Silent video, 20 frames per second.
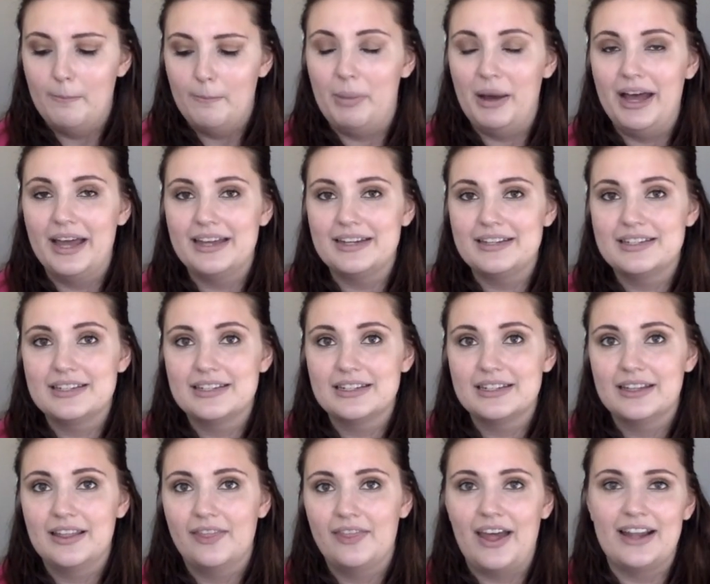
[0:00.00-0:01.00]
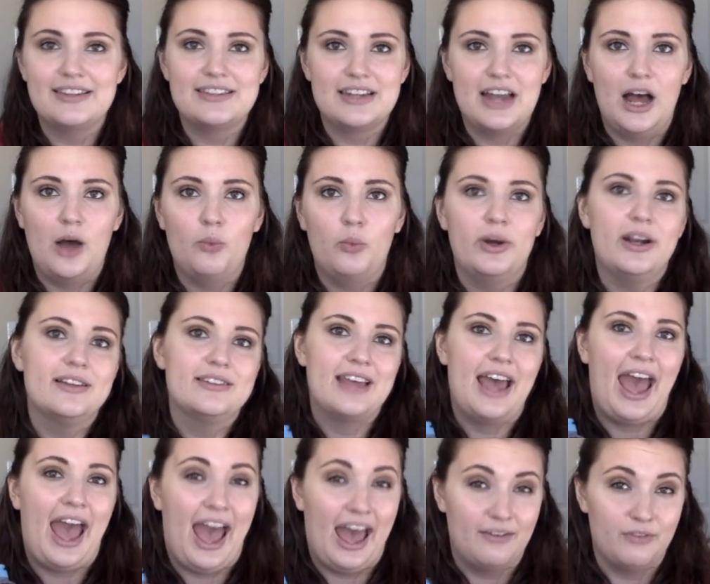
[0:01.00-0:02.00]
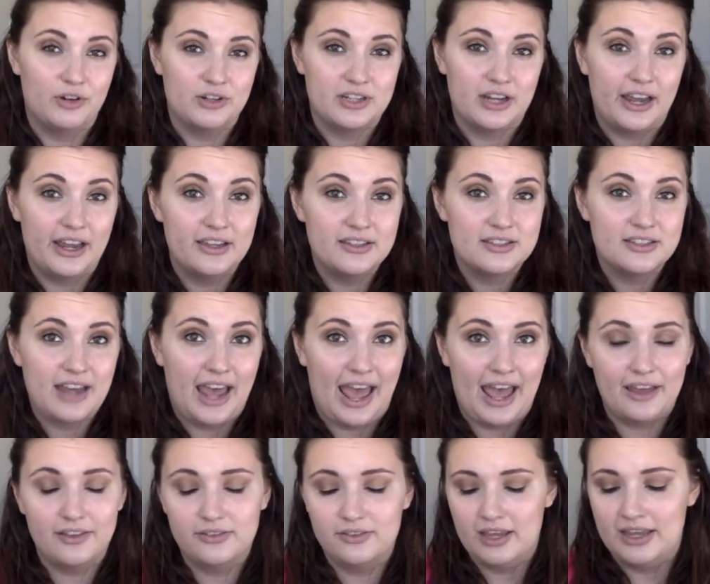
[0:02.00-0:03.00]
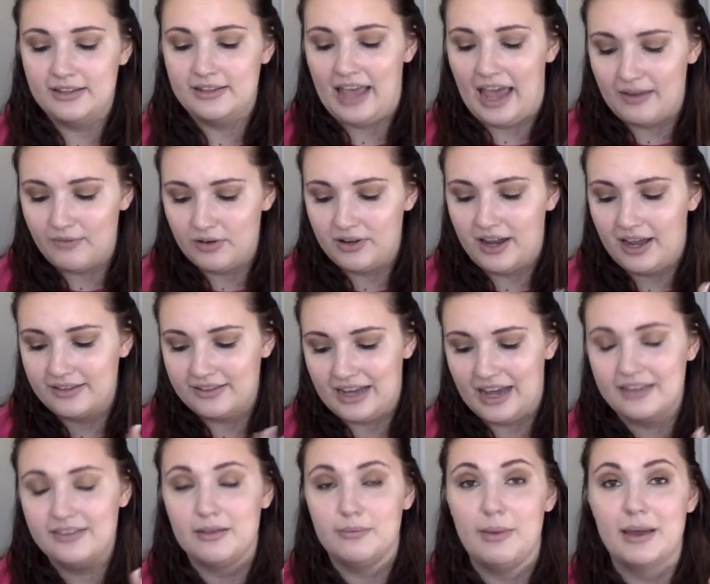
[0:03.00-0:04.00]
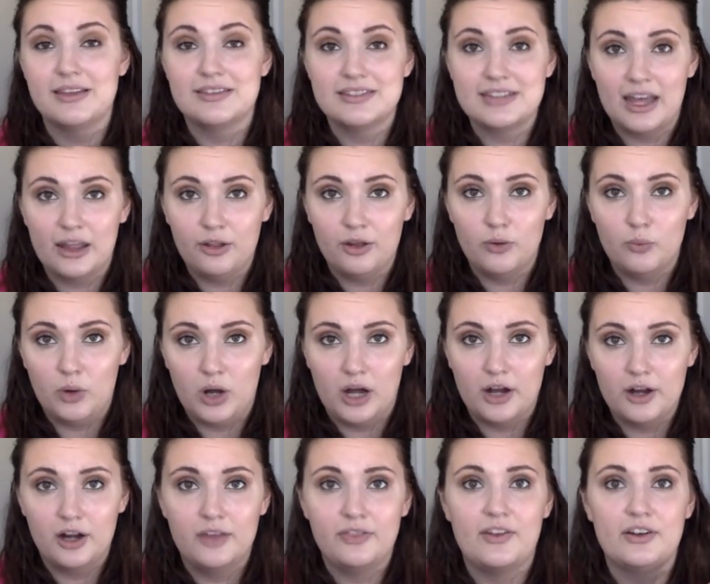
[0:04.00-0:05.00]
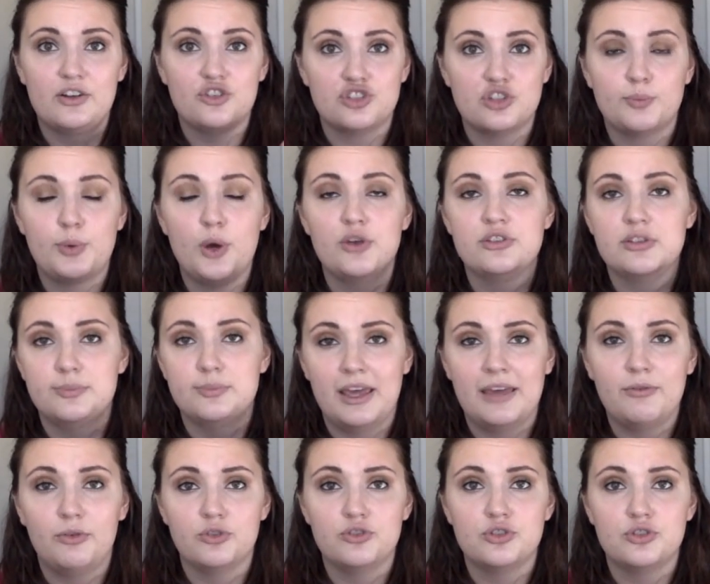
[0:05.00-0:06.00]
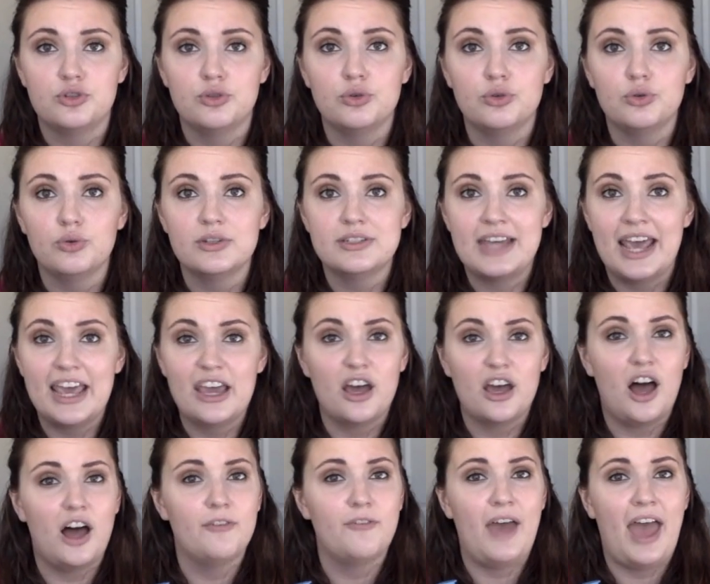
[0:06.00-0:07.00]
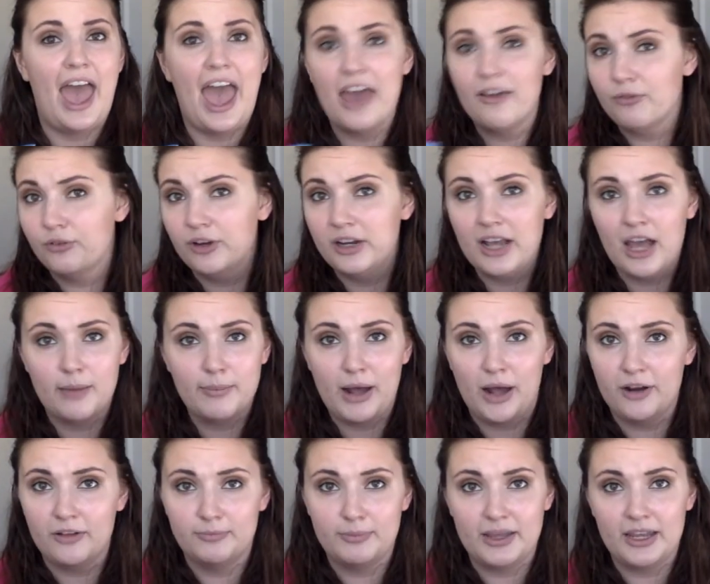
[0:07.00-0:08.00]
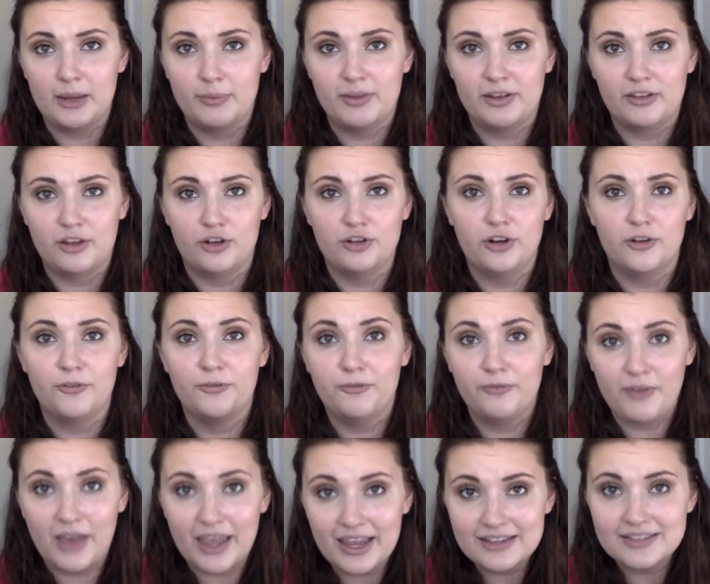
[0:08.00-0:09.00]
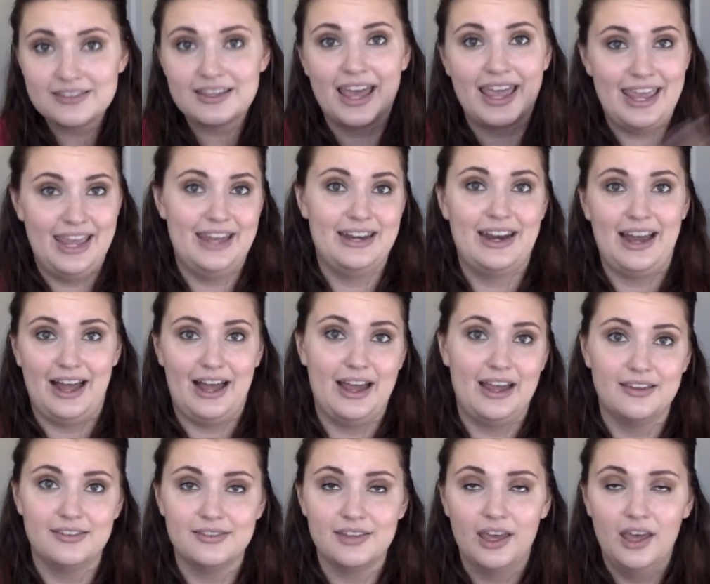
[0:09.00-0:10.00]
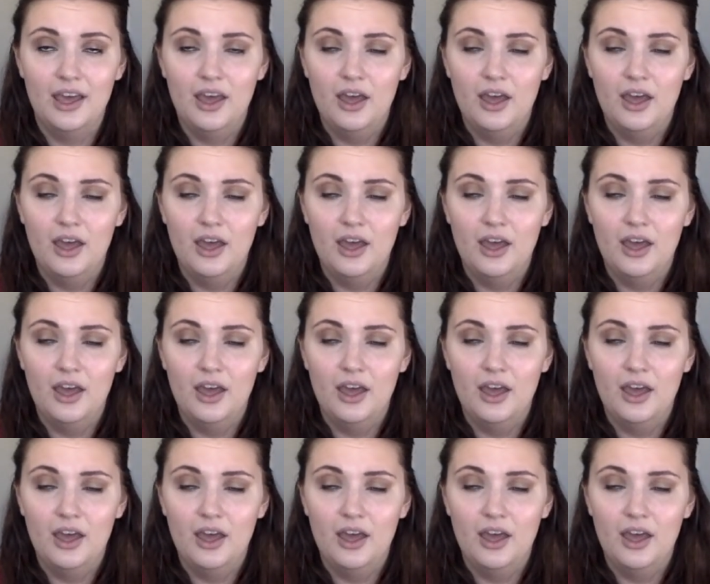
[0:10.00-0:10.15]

But that's not what it's advertised as. It's advertised as a micellar water that is supposed to be able to take off every amount of makeup that's on your face and eyes.